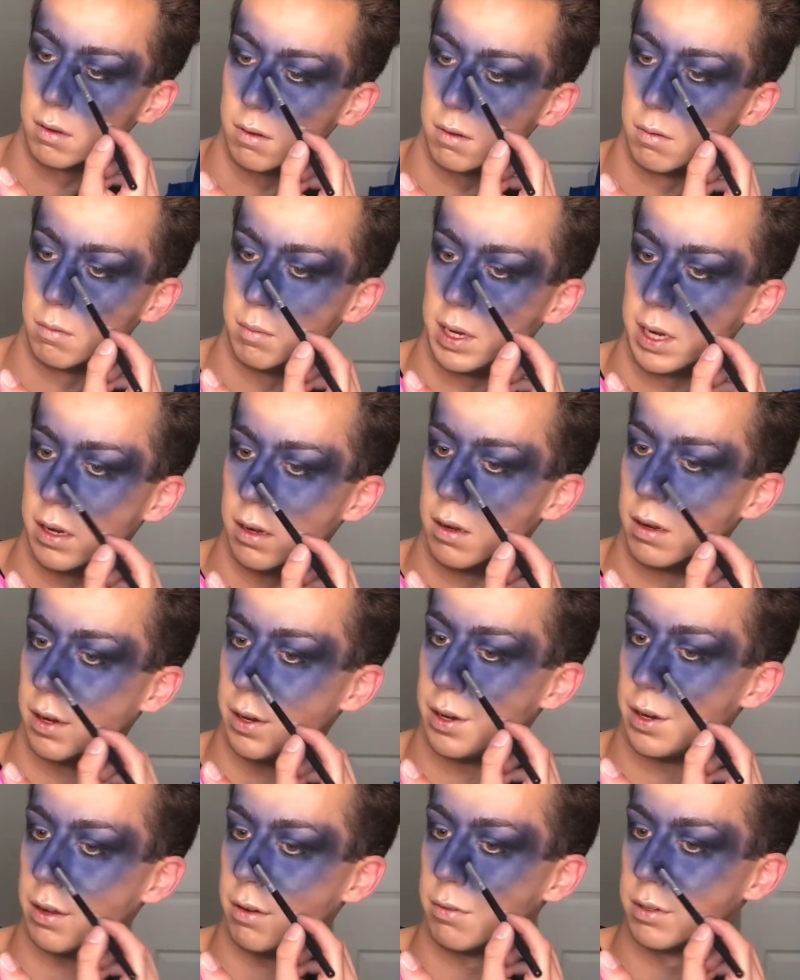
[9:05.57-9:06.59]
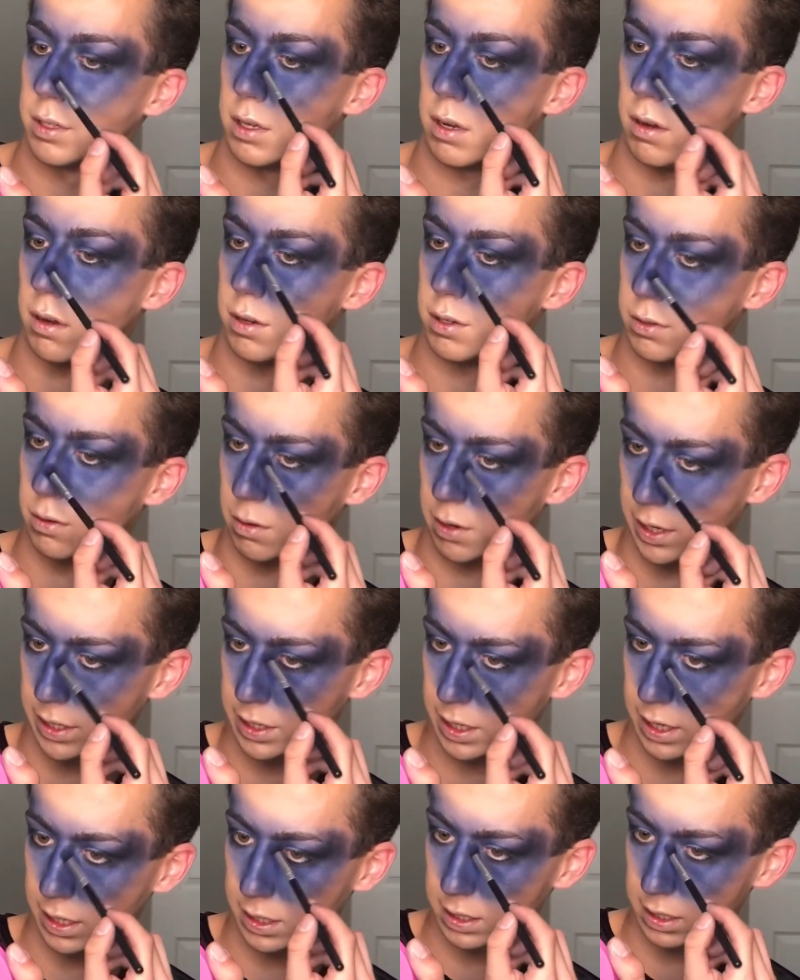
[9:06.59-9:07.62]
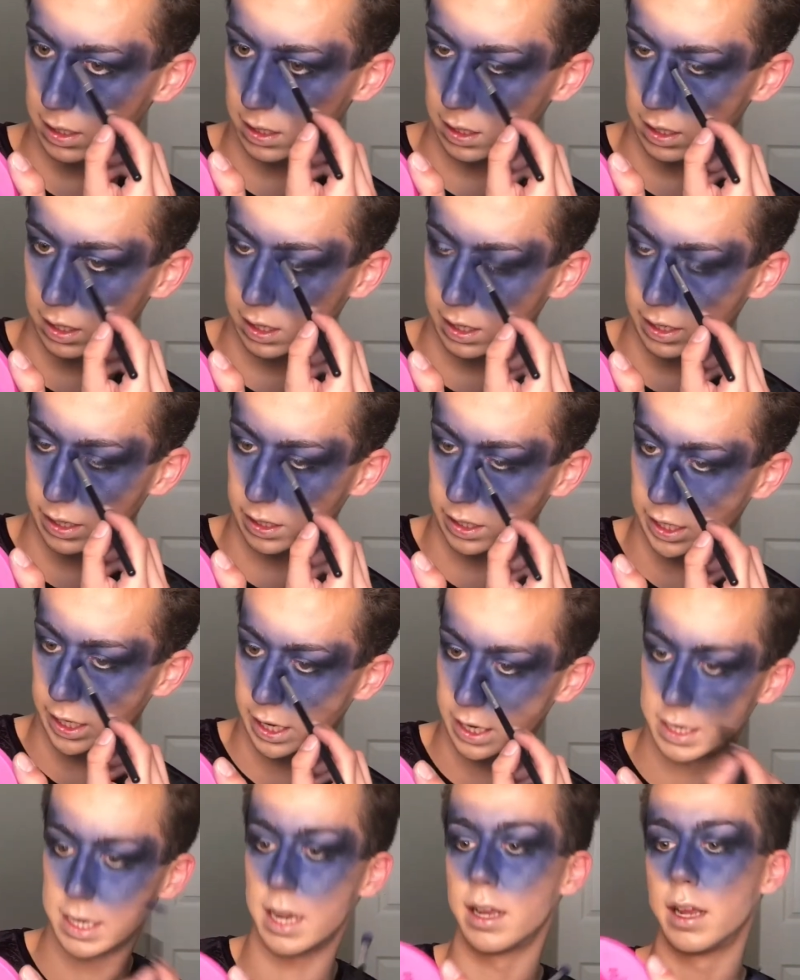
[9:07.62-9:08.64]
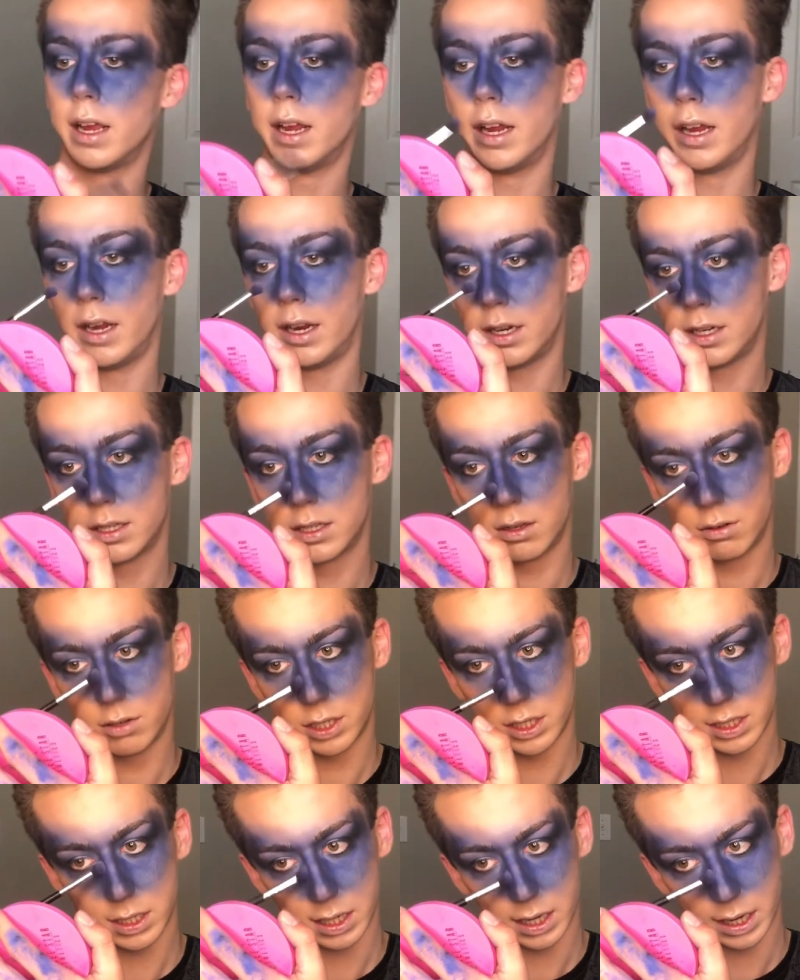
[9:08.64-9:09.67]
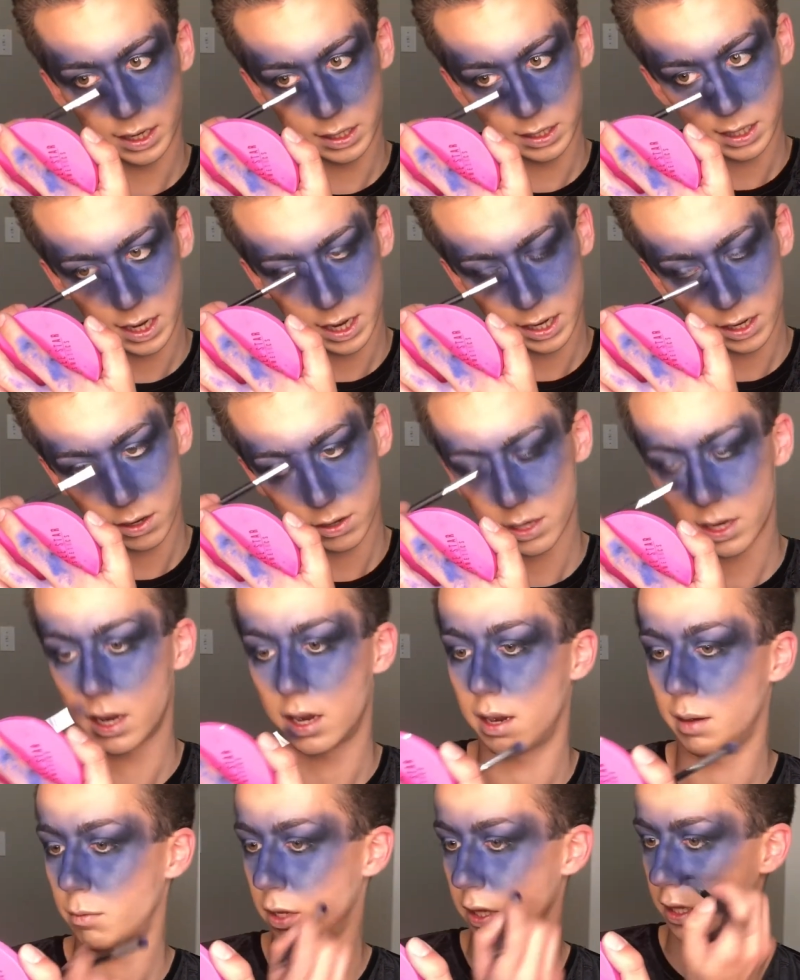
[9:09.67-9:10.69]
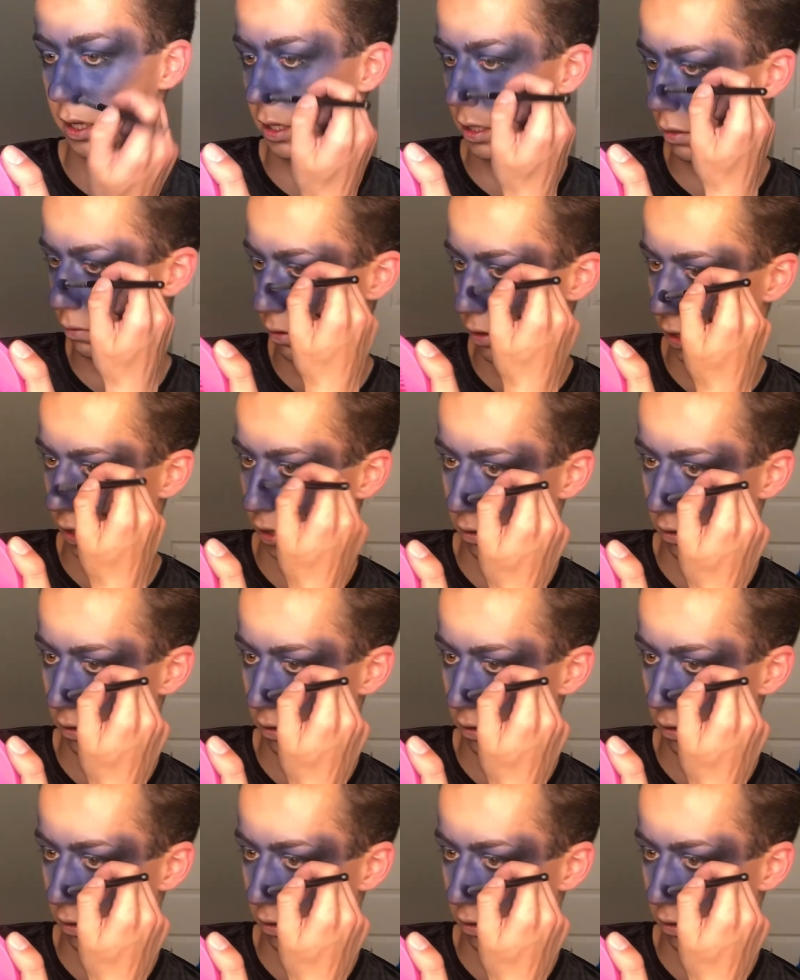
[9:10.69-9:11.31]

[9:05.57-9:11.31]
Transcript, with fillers: oh my god, nose contouring takes literally a decade, so just like take your time with this one,